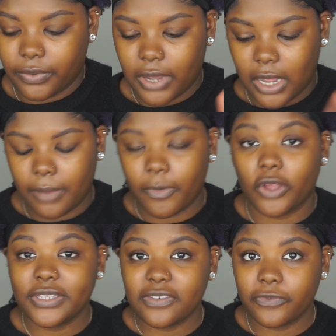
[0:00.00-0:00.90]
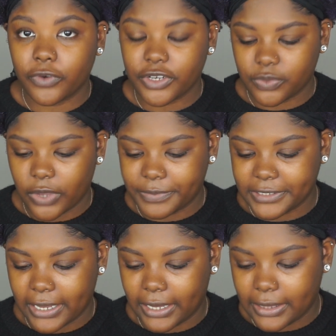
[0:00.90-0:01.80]
on Sephora's
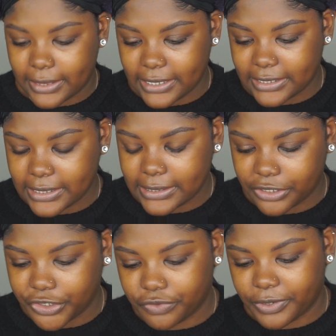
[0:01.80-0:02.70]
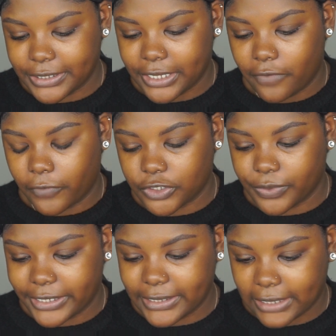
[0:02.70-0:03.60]
website, these concealers retail for
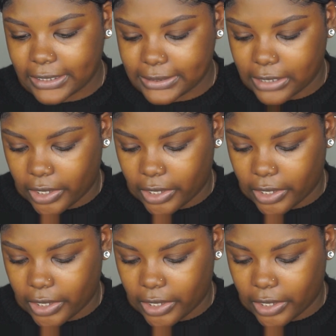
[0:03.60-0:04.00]
$26.